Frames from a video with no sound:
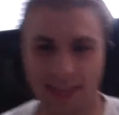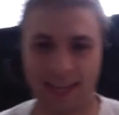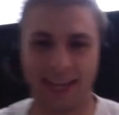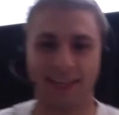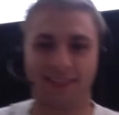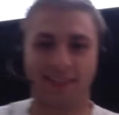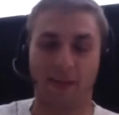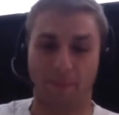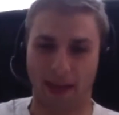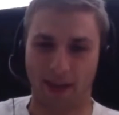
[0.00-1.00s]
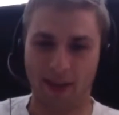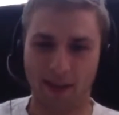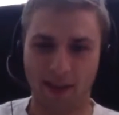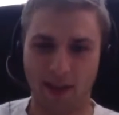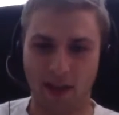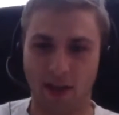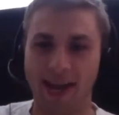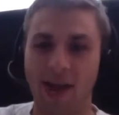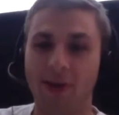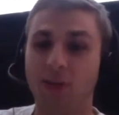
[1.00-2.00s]
he's getting big, and
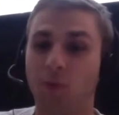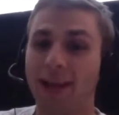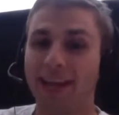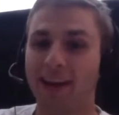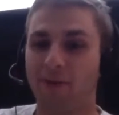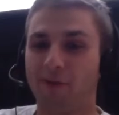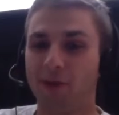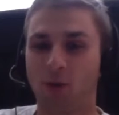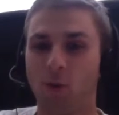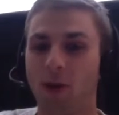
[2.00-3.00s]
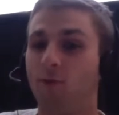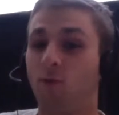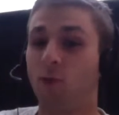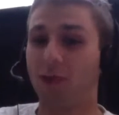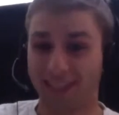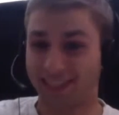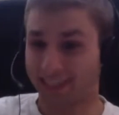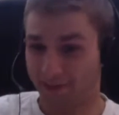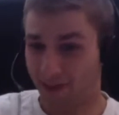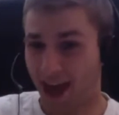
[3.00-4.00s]
now he's weighing in at official weight of
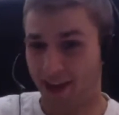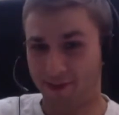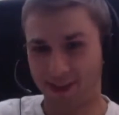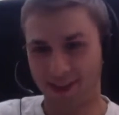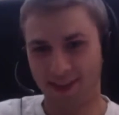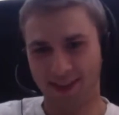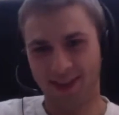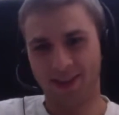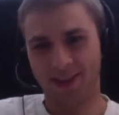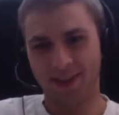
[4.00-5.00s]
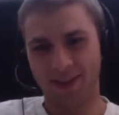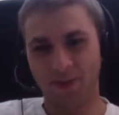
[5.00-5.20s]
165, which